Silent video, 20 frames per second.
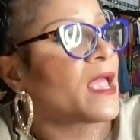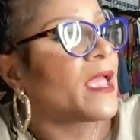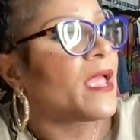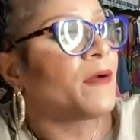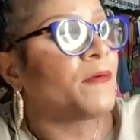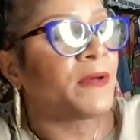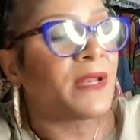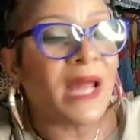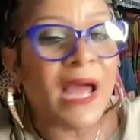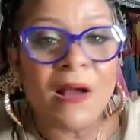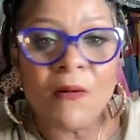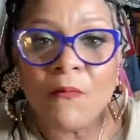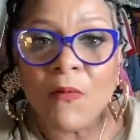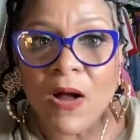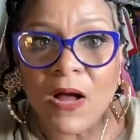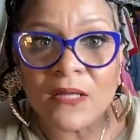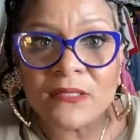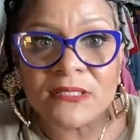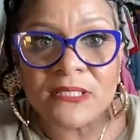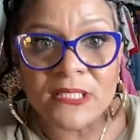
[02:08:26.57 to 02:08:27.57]
And when I
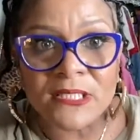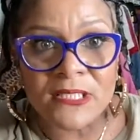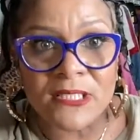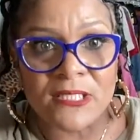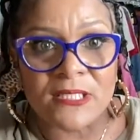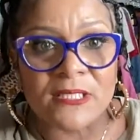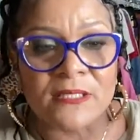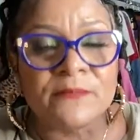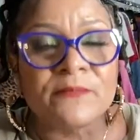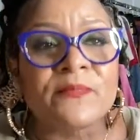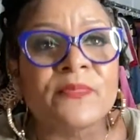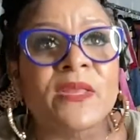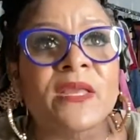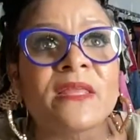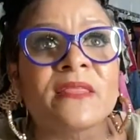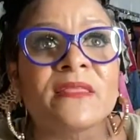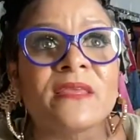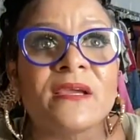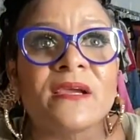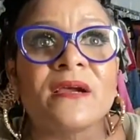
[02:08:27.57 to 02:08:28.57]
walked in,
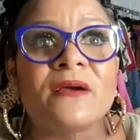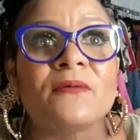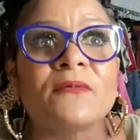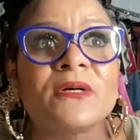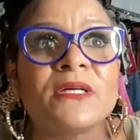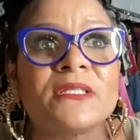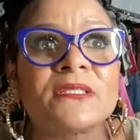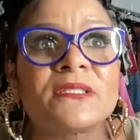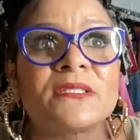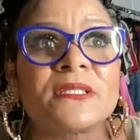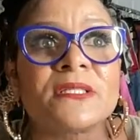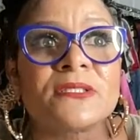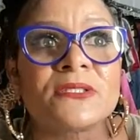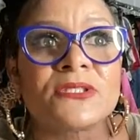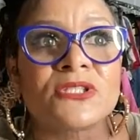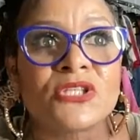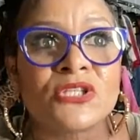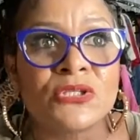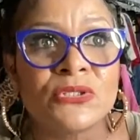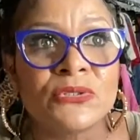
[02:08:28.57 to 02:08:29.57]
there was
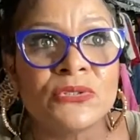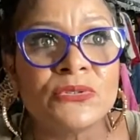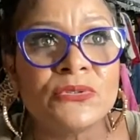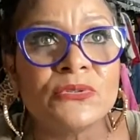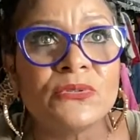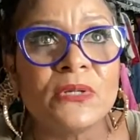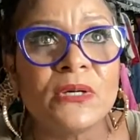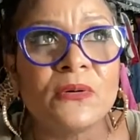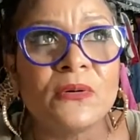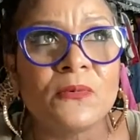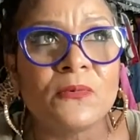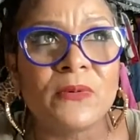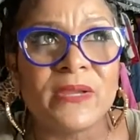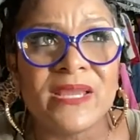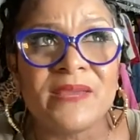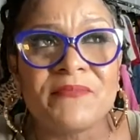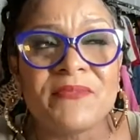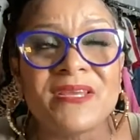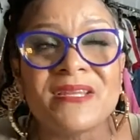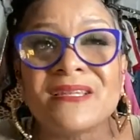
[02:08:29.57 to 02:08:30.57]
two
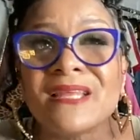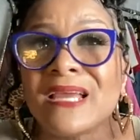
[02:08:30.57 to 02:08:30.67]
women.